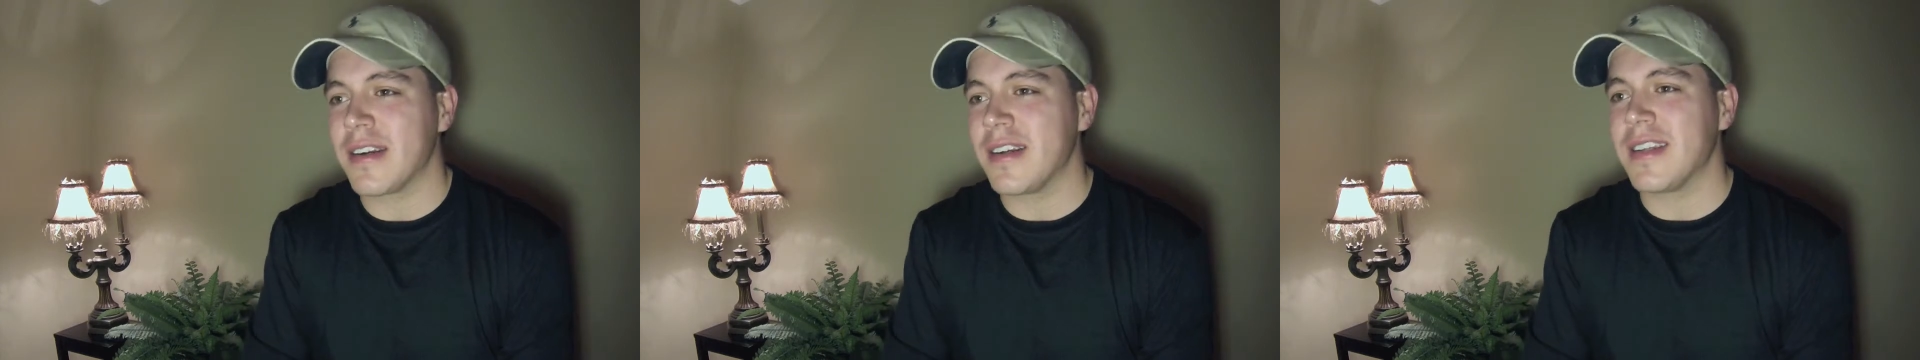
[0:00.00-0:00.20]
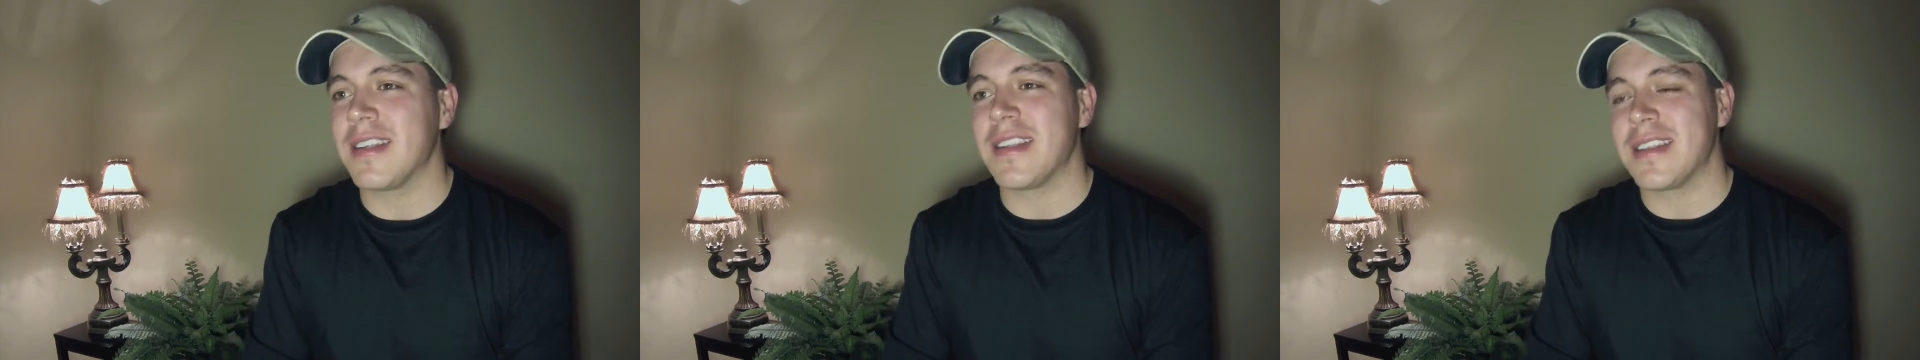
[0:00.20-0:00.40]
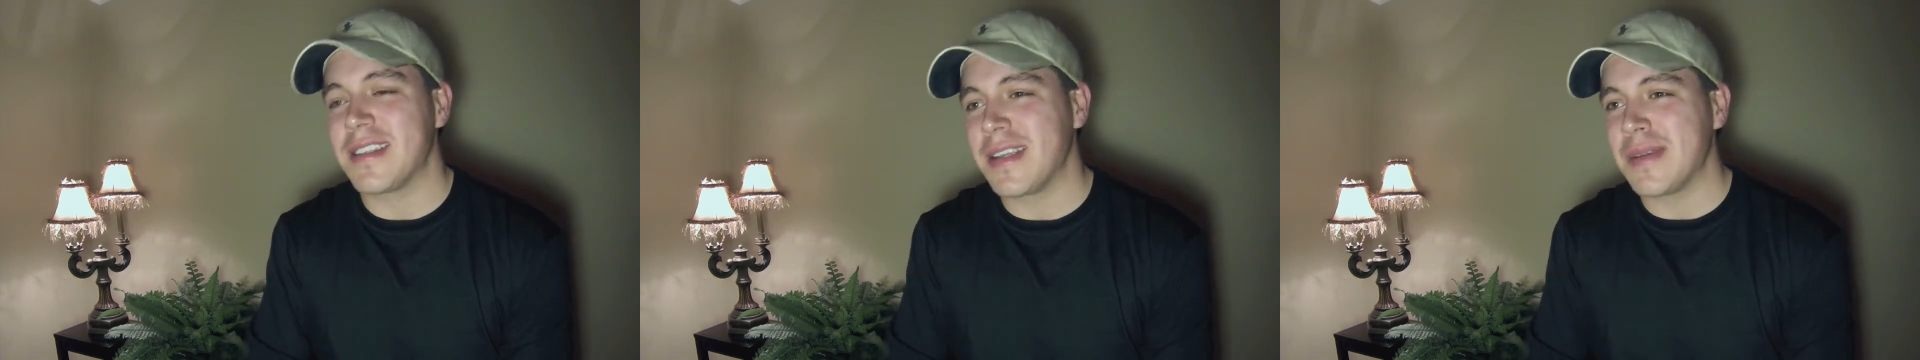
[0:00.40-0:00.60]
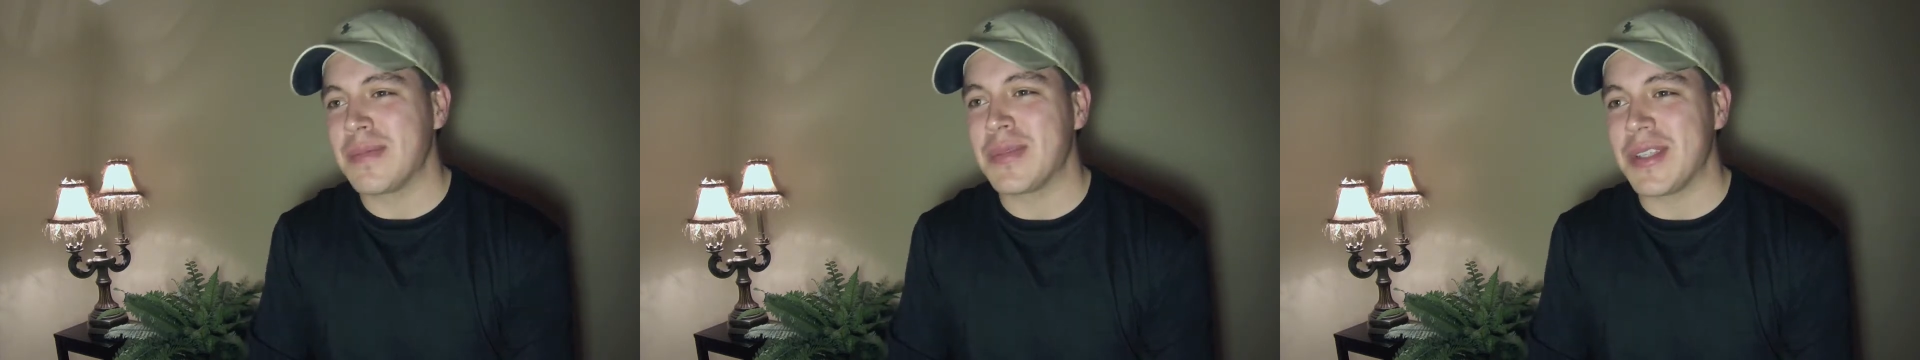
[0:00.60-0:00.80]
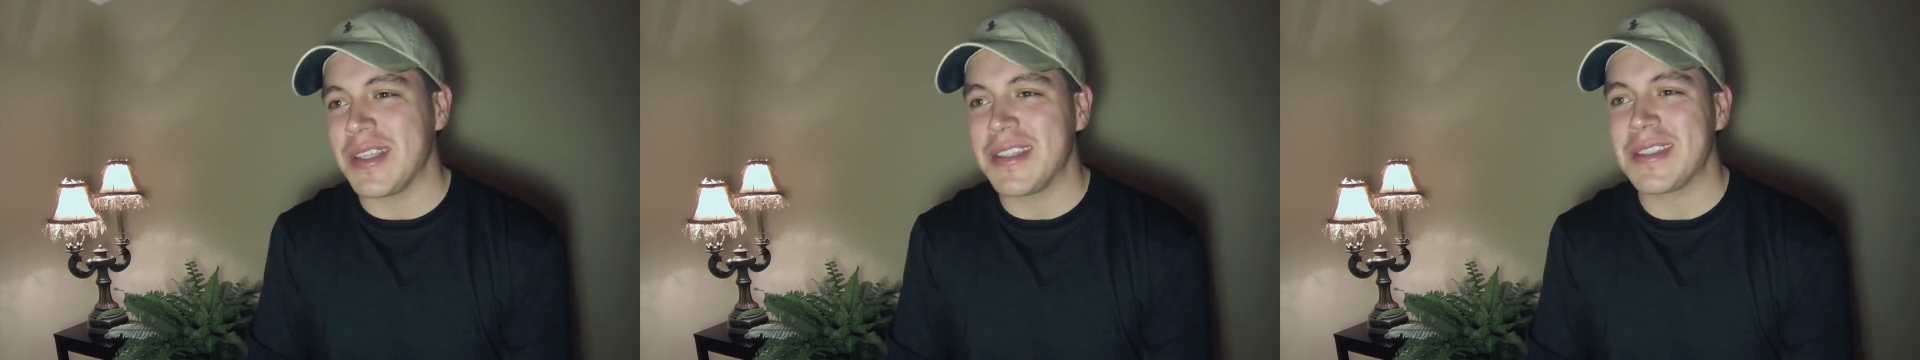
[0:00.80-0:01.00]
in an
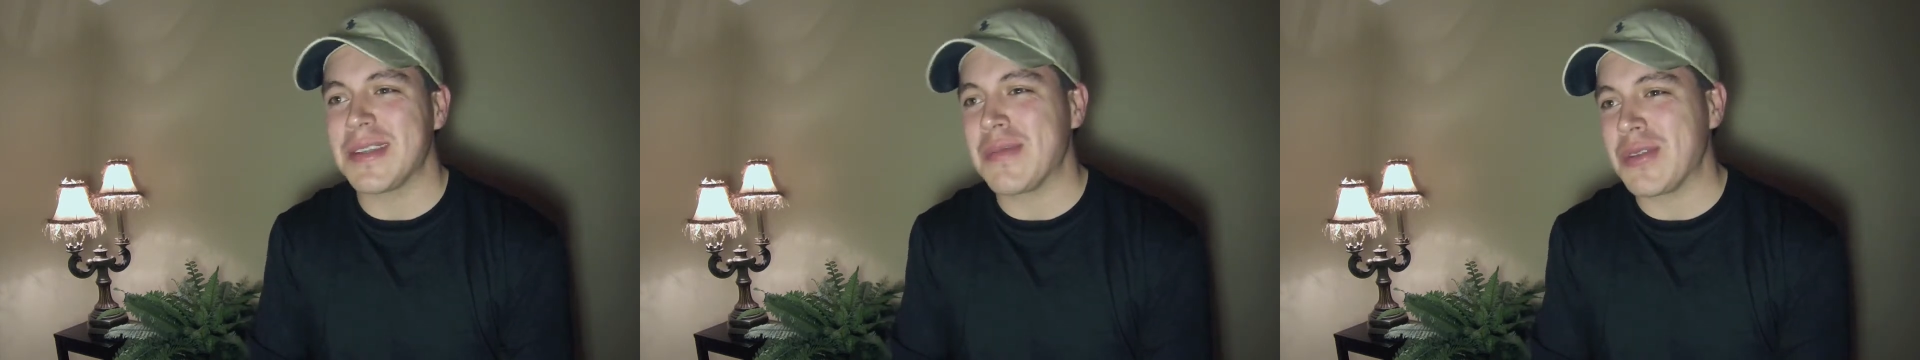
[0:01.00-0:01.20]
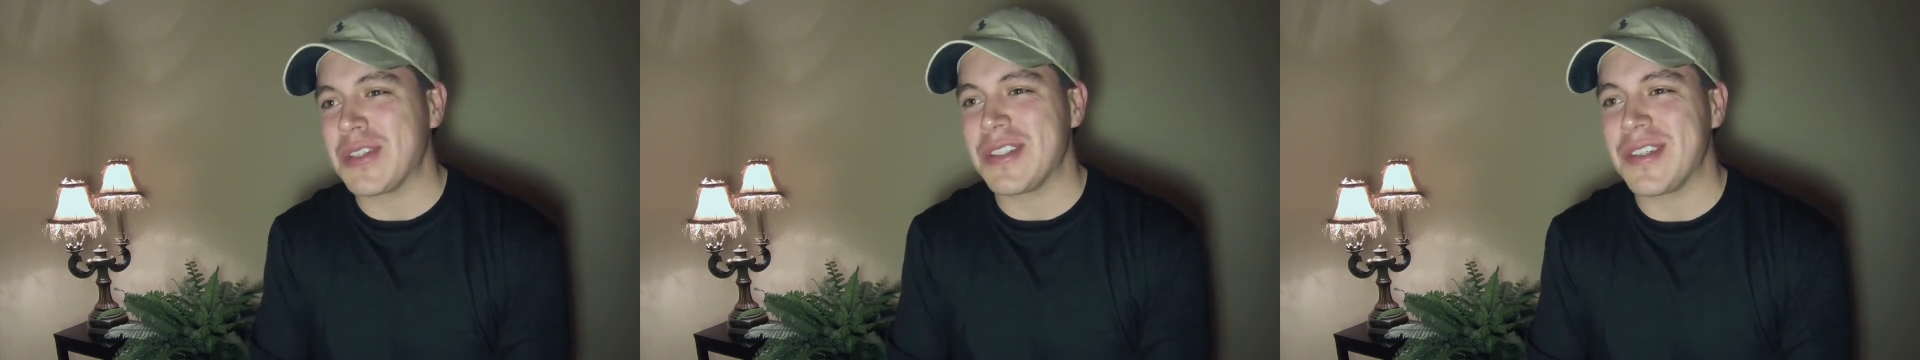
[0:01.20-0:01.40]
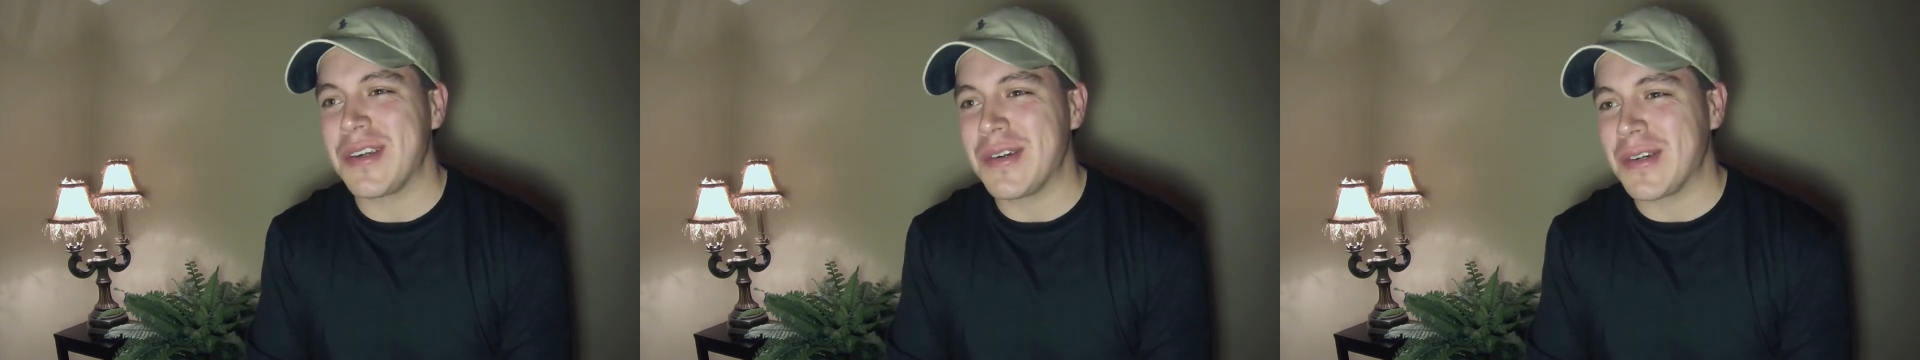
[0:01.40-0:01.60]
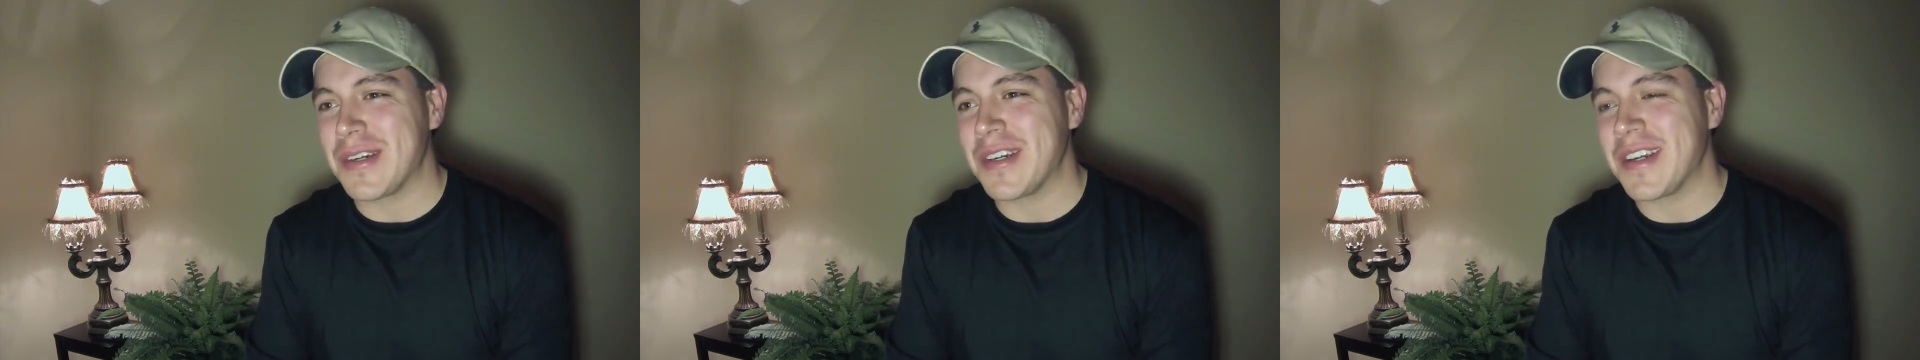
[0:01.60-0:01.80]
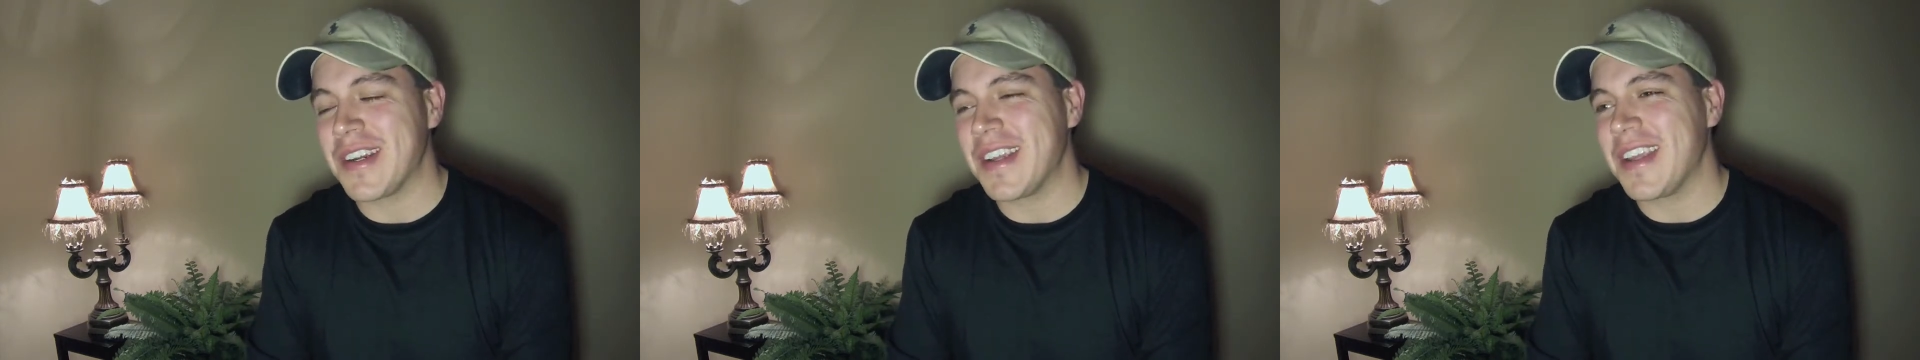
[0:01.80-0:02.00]
attempt to eat some of this
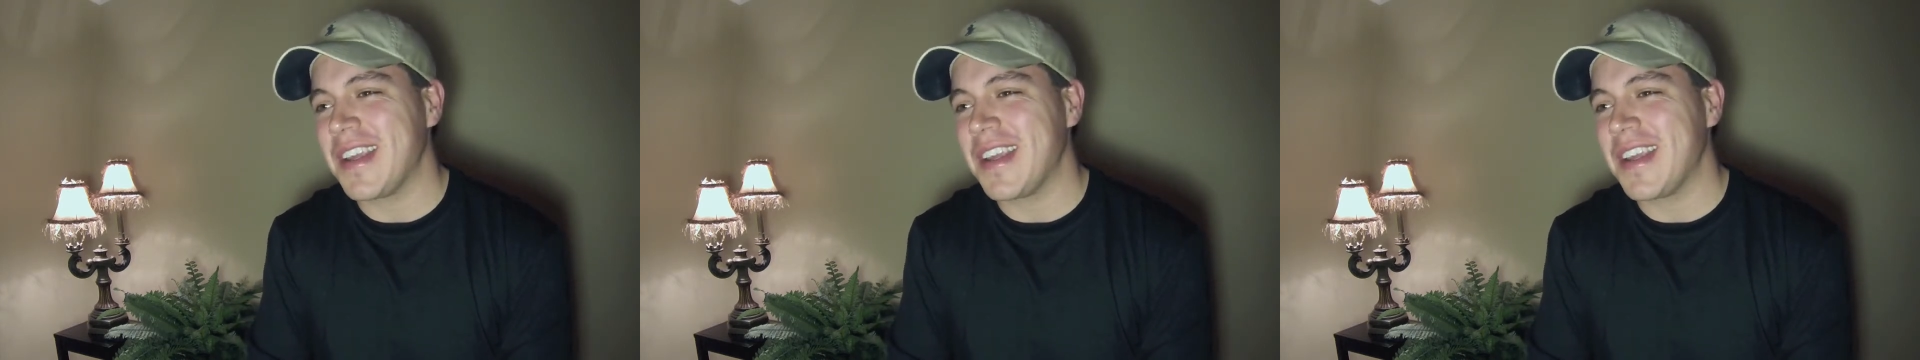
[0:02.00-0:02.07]
yogurt,